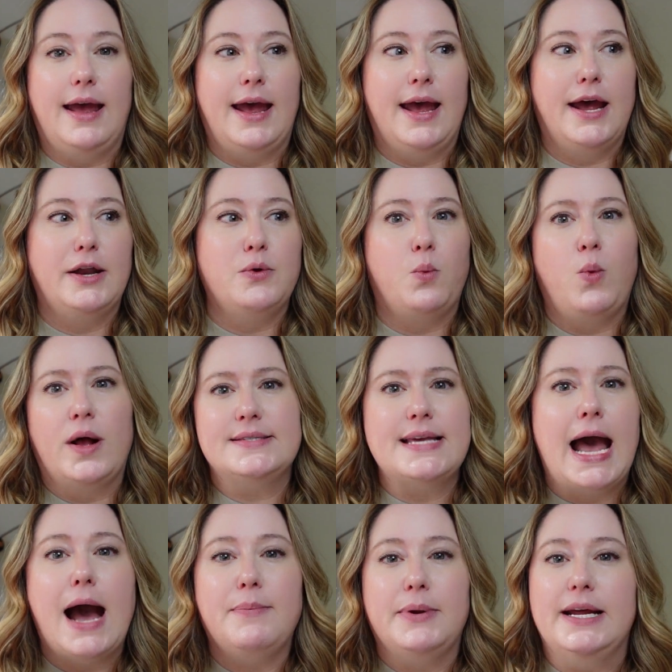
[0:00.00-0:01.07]
and what's
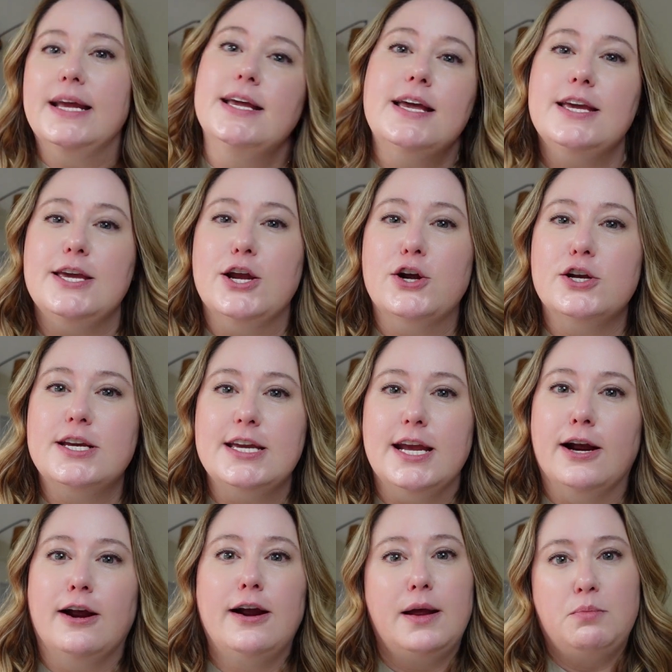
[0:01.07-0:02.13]
happening year to
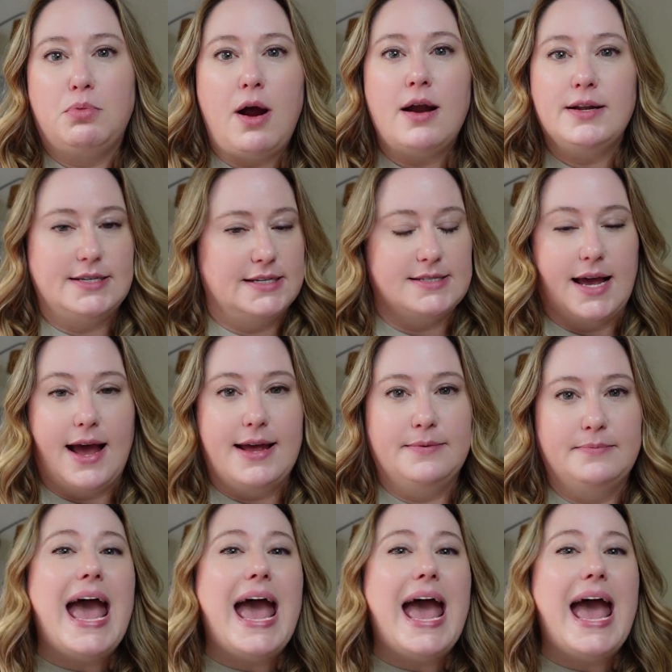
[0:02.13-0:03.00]
year in product design.